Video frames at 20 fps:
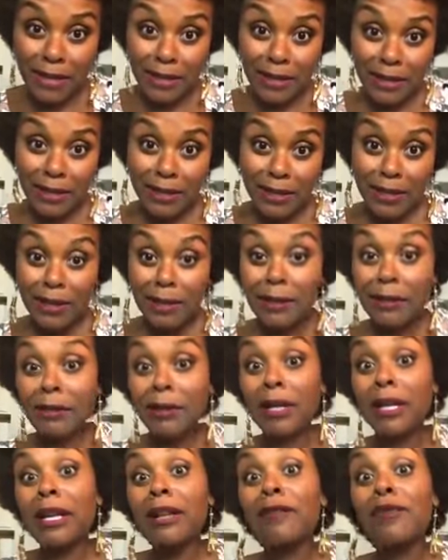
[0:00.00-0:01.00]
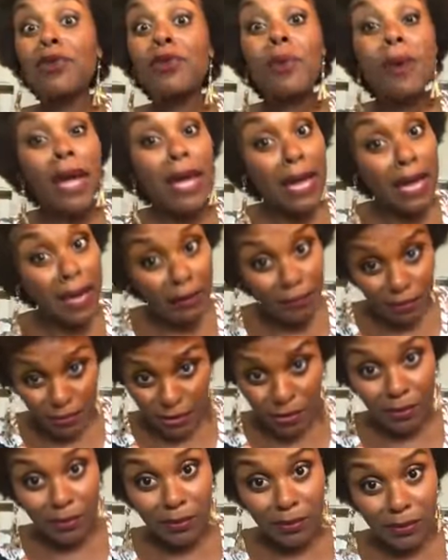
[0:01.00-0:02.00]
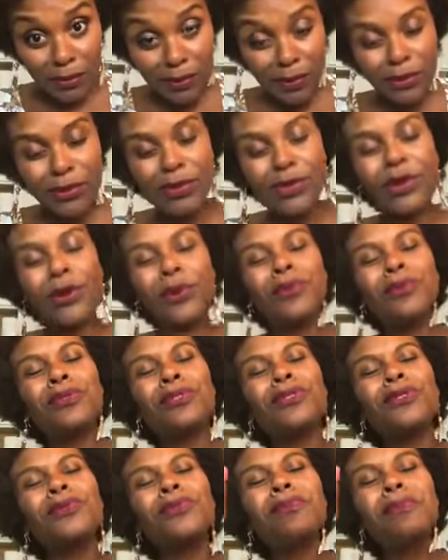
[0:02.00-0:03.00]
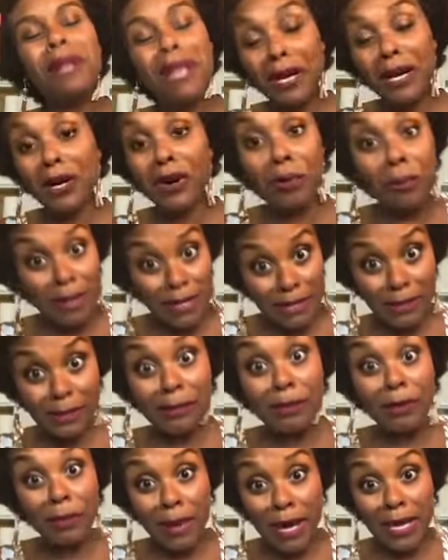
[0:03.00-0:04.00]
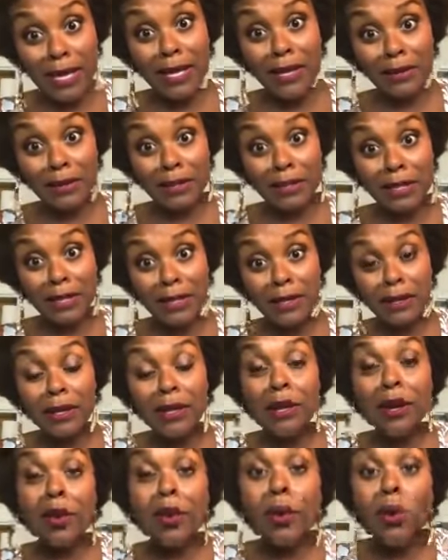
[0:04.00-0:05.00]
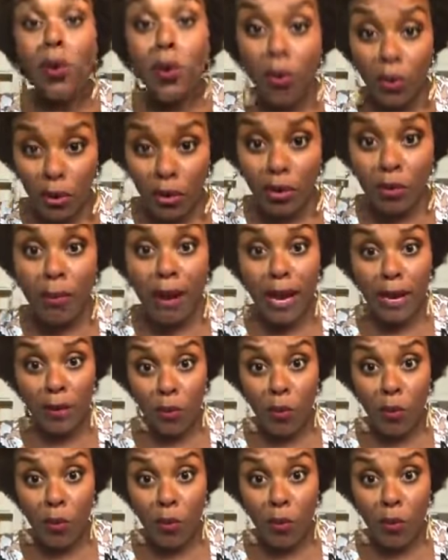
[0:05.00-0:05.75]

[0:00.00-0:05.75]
Honey, if you can't have a good one, don't you dare go messing up nobody else's hen or nobody's watermelon.